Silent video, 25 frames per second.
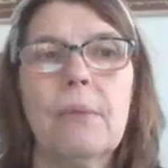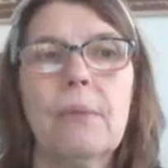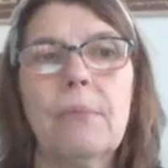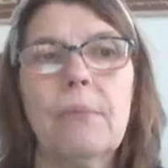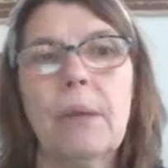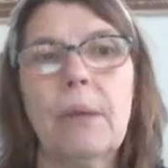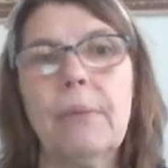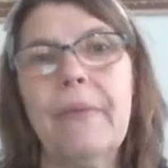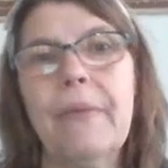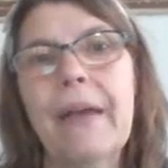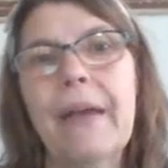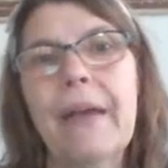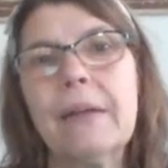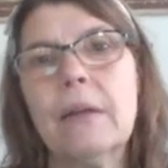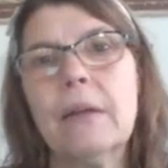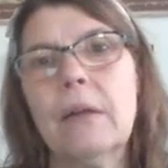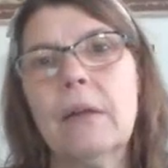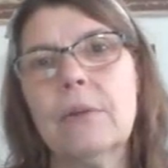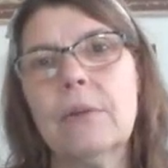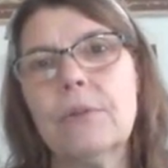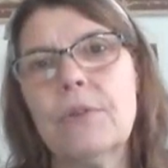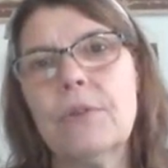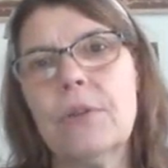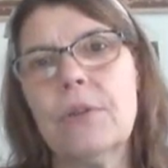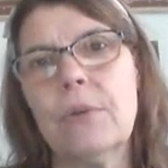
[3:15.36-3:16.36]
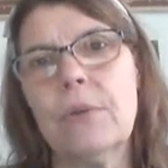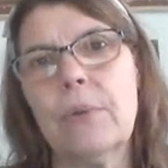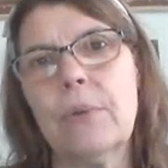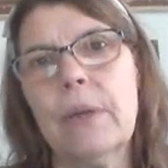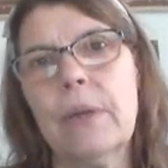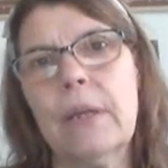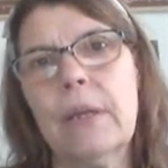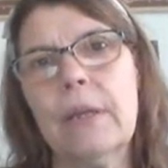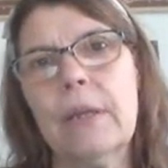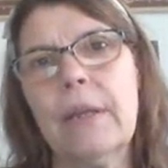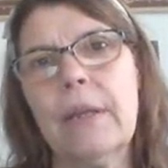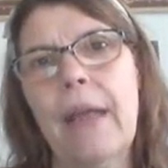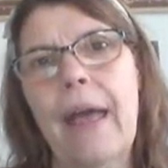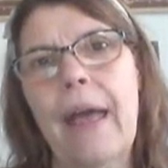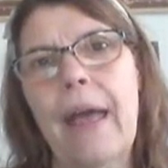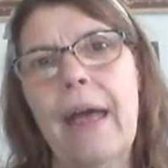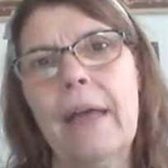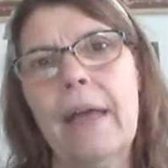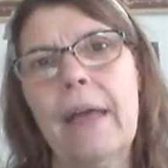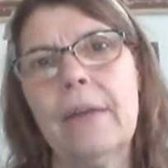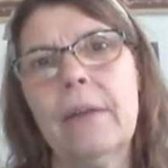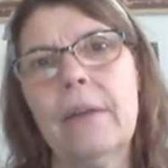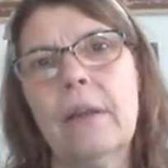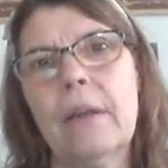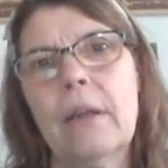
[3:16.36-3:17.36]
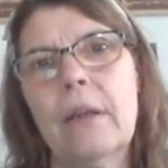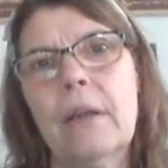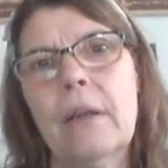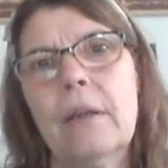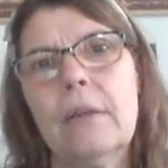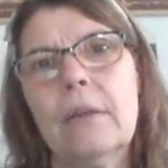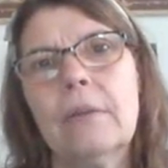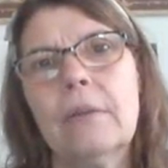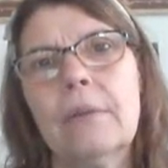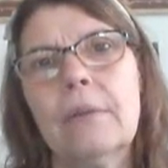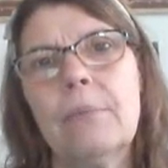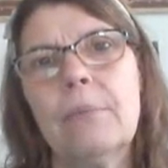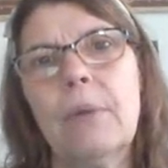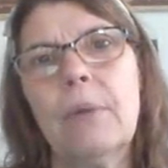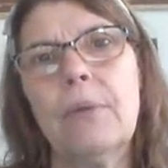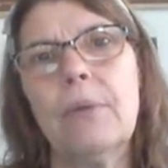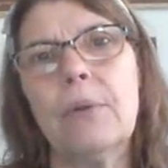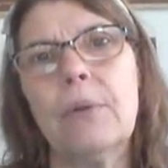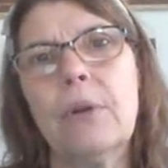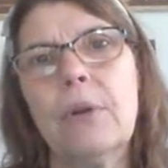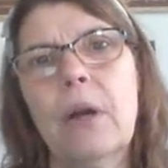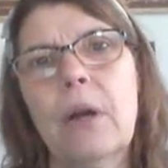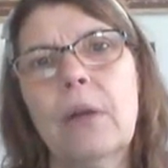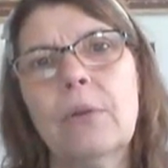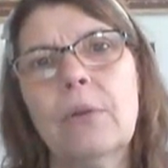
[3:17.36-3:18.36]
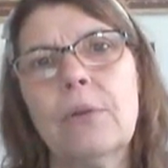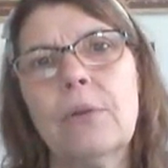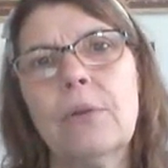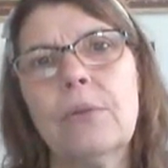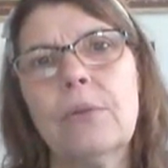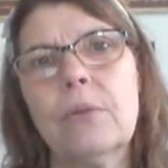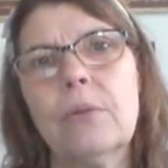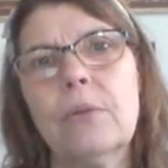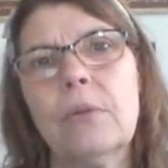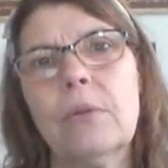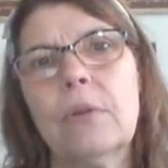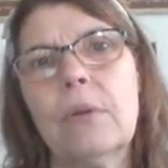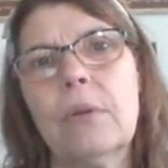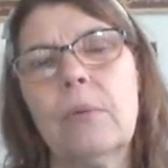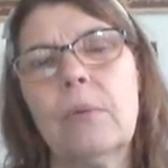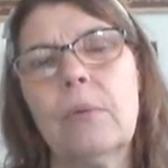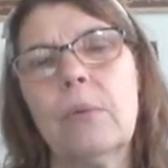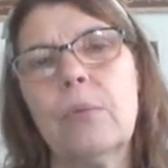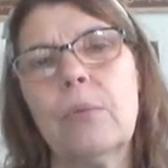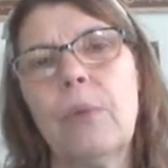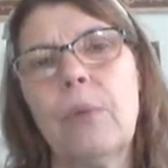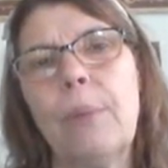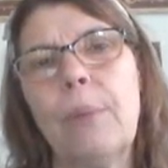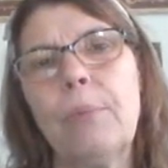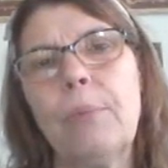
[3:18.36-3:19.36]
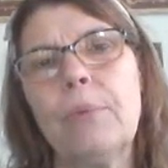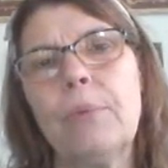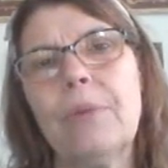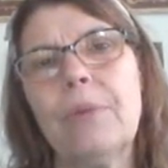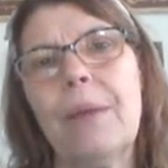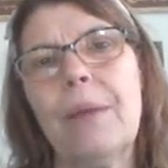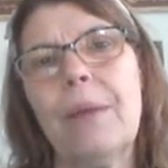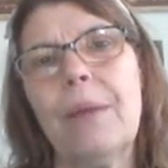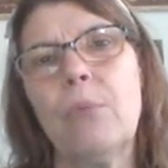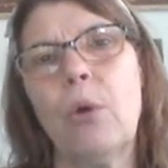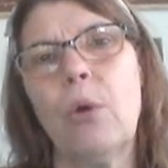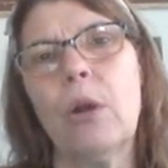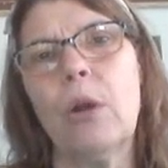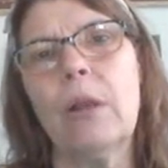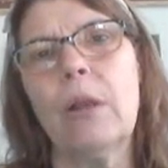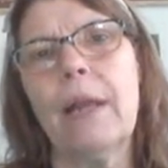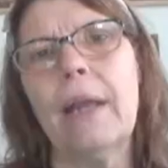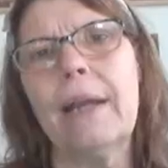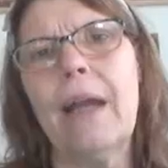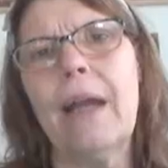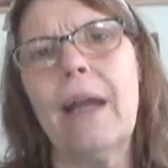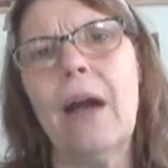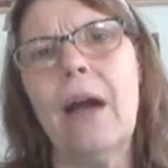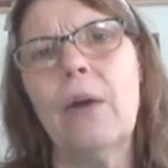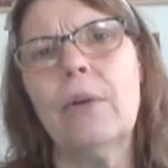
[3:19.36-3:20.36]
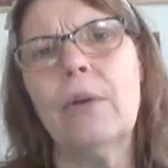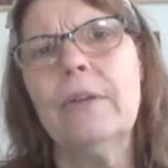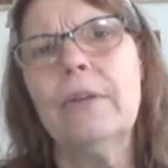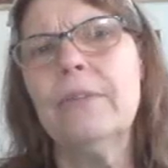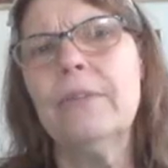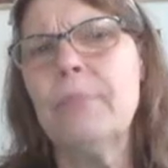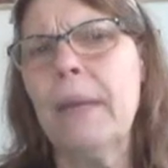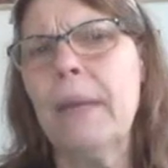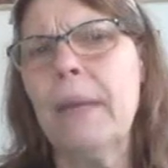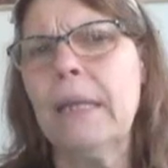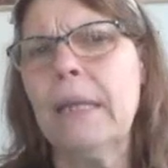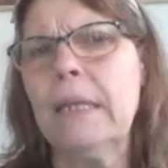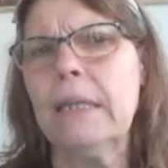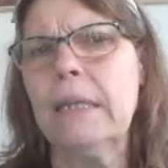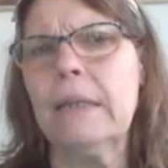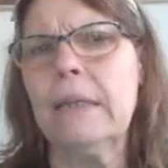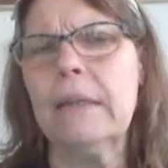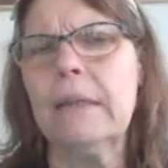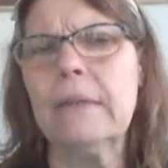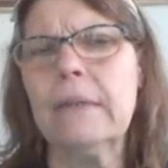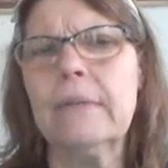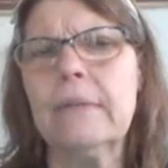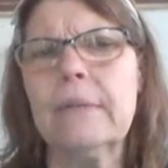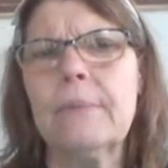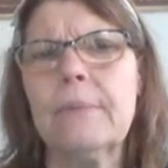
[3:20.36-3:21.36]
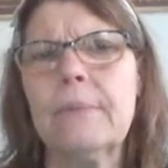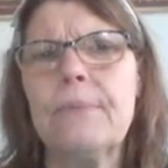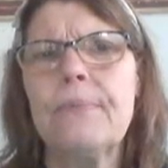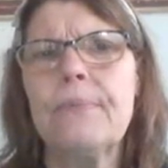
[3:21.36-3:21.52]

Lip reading: maybe that color to it and add some other colors to represent more like how his painting is.